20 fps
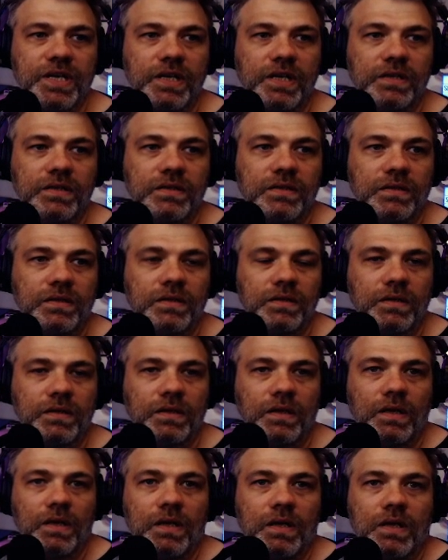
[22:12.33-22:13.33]
in.
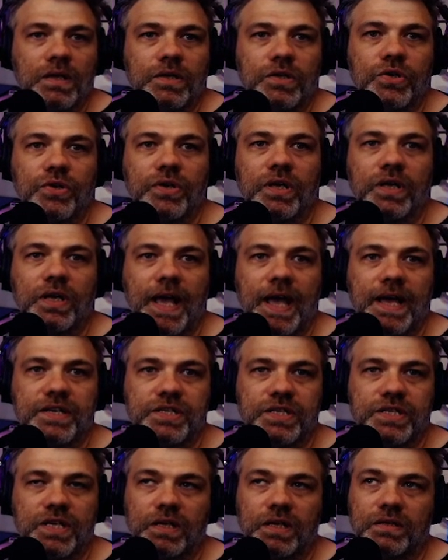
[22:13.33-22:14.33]
You can
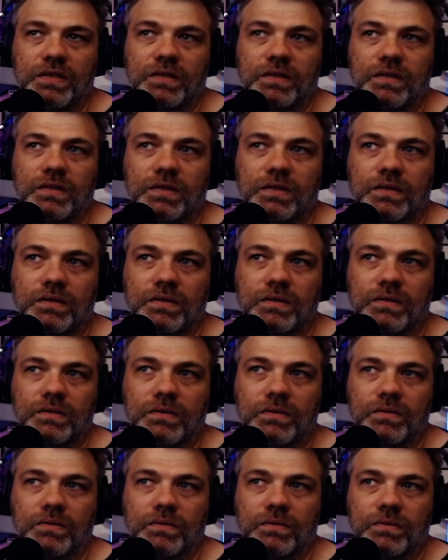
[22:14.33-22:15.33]
cash in.
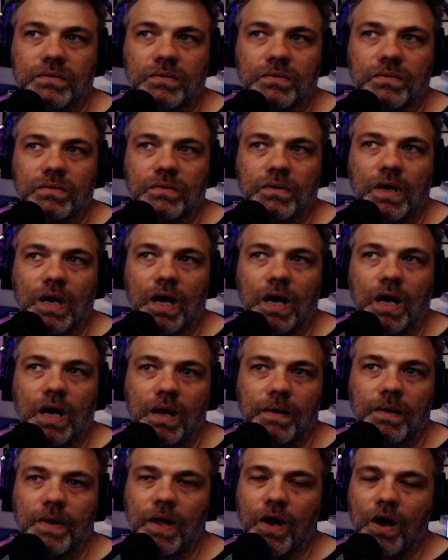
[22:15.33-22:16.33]

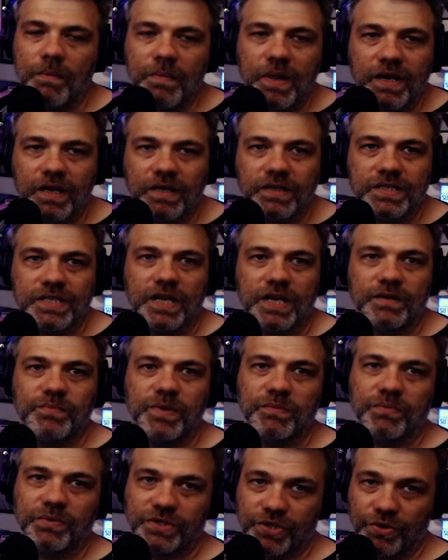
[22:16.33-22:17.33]
No, I'm not going to send
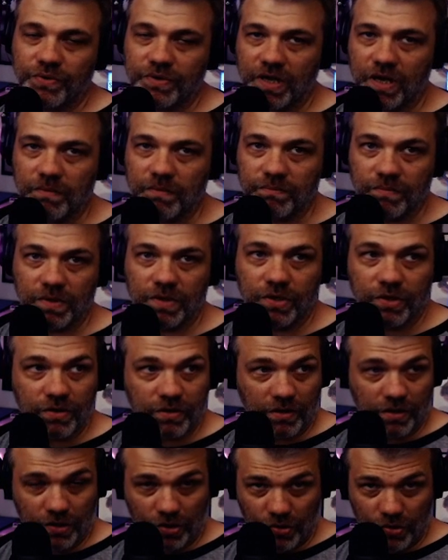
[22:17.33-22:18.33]
people chewing gum.
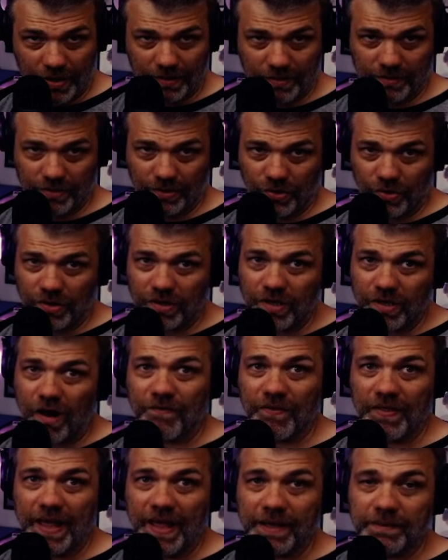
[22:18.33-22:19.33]
You can
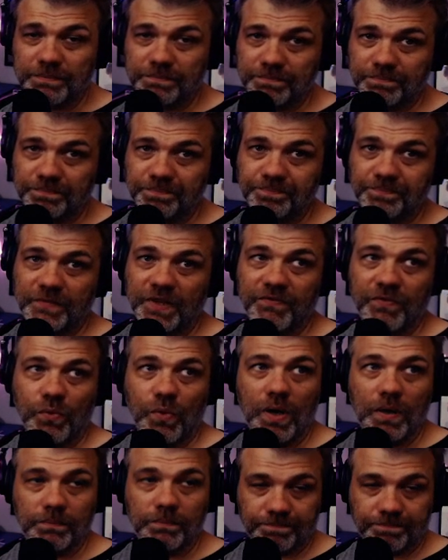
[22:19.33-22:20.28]
offer that if you want.